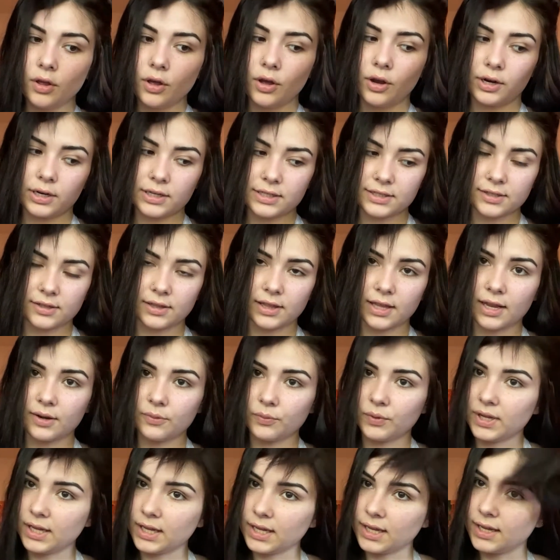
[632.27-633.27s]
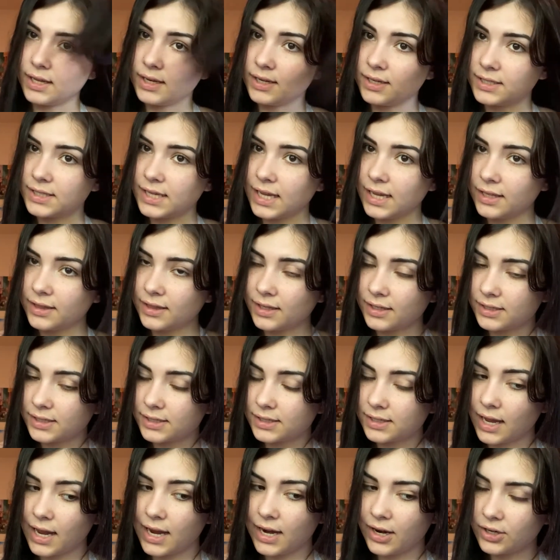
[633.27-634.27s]
All right, so then we can take this
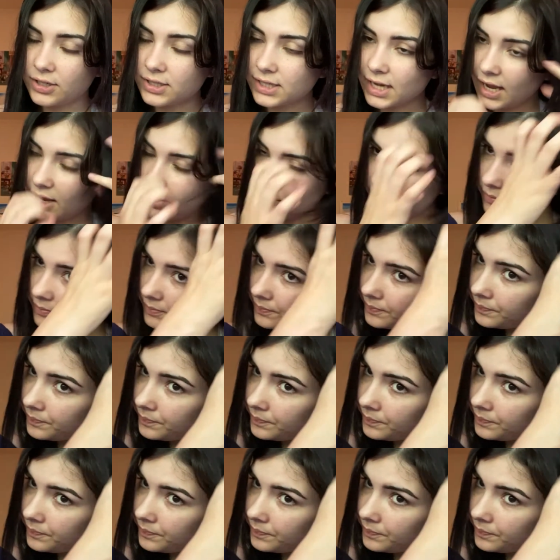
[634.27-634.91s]
hair down